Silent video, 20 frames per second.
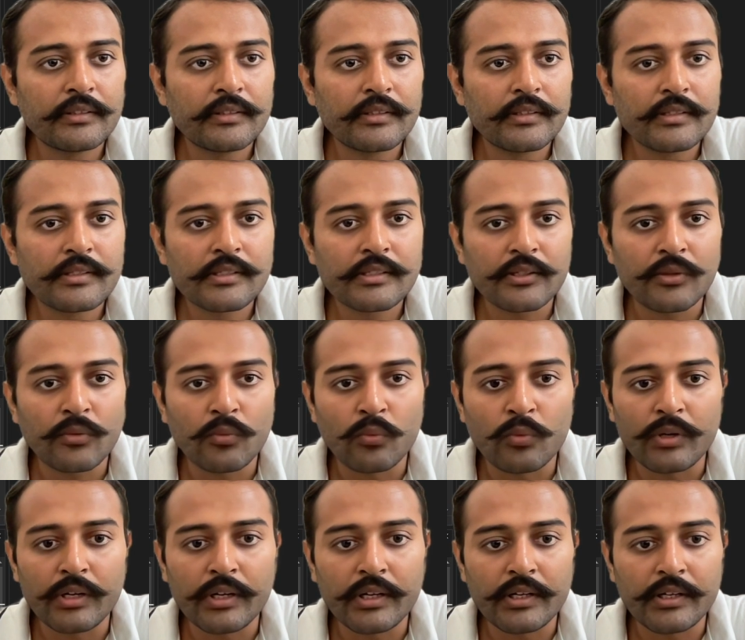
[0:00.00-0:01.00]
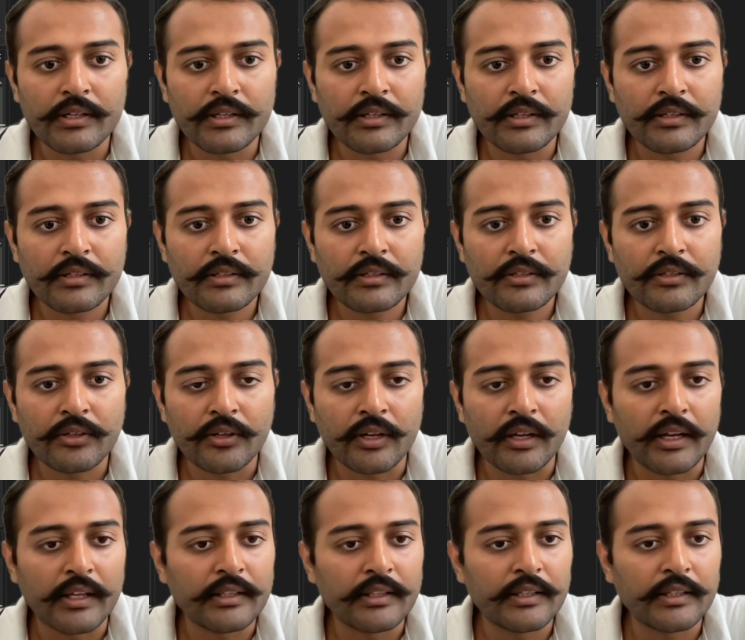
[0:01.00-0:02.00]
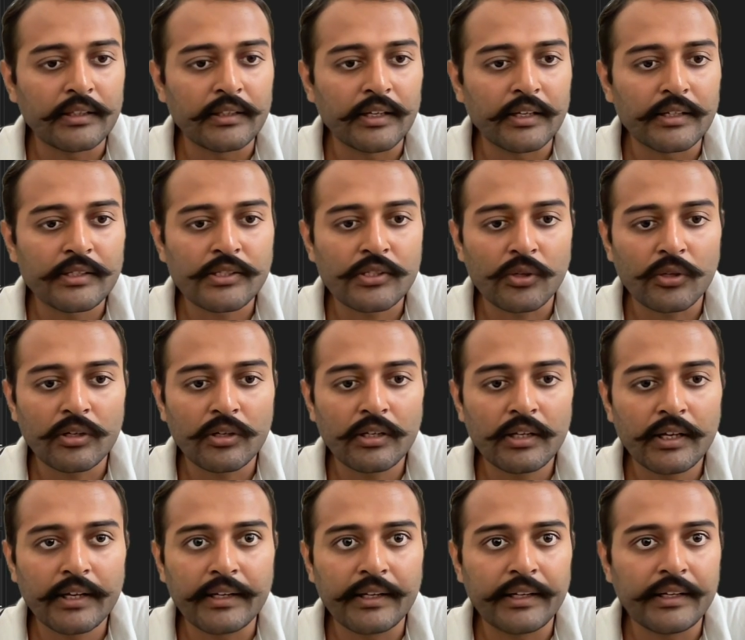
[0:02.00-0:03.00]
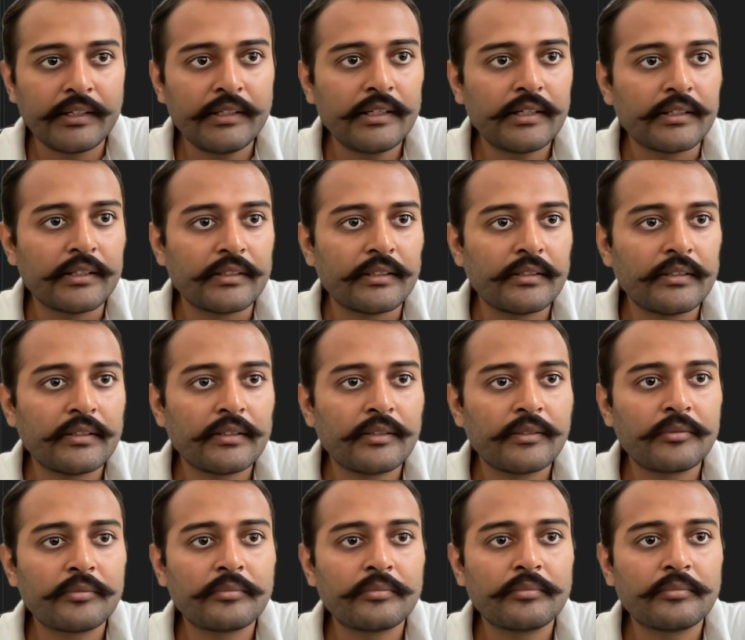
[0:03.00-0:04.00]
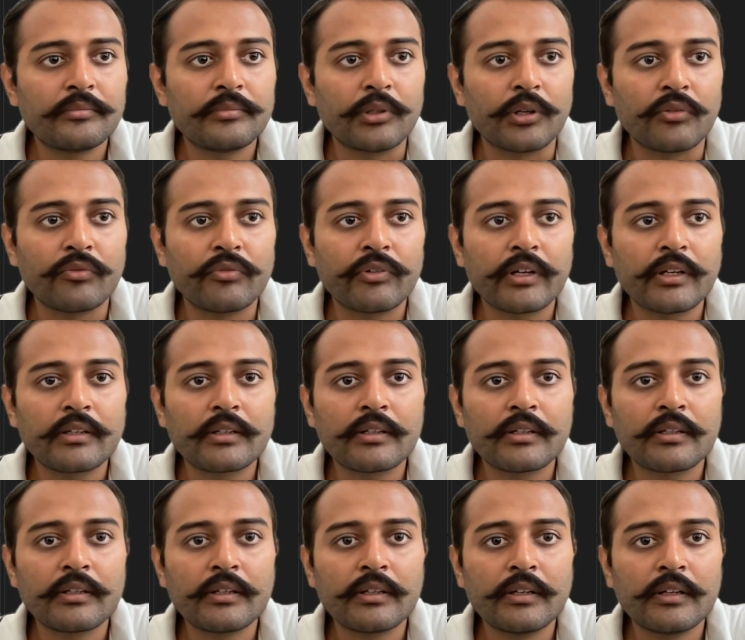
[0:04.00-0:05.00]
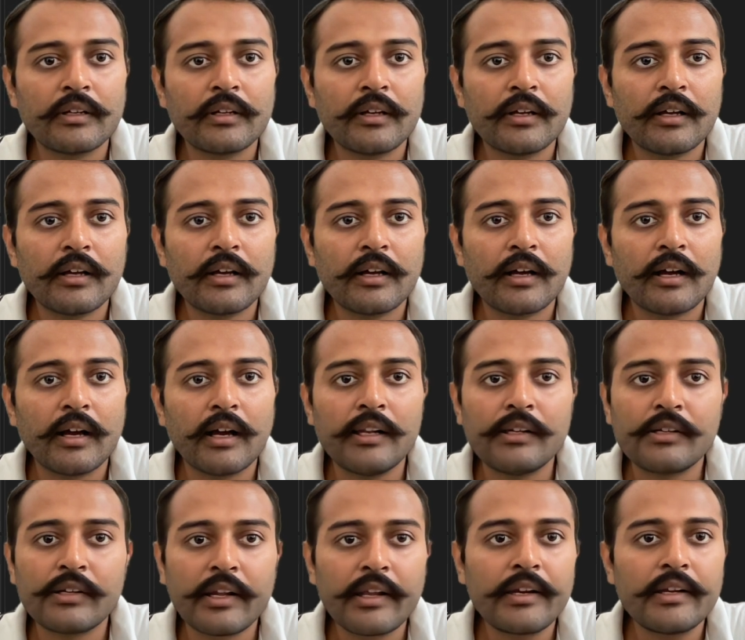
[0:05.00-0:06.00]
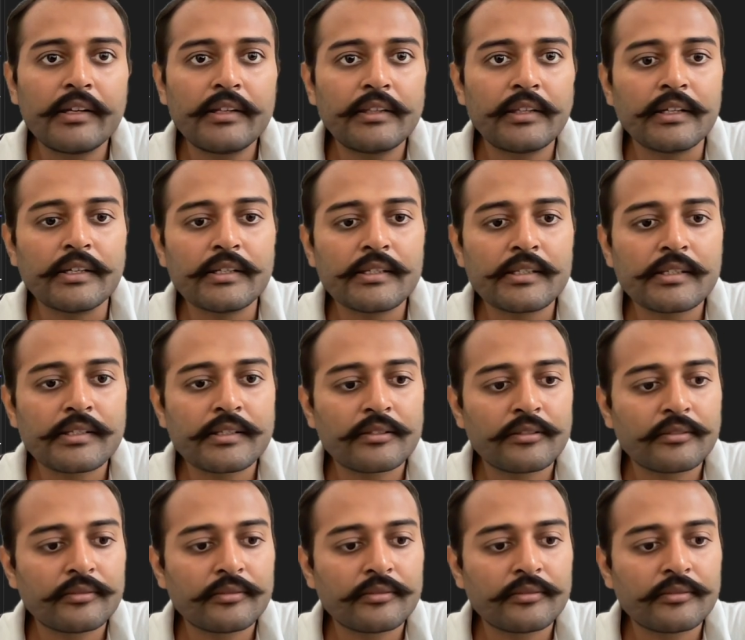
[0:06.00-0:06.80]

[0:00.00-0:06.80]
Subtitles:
somewhere. Okay, I think that's all I needed. Perfect. I'll rerun this.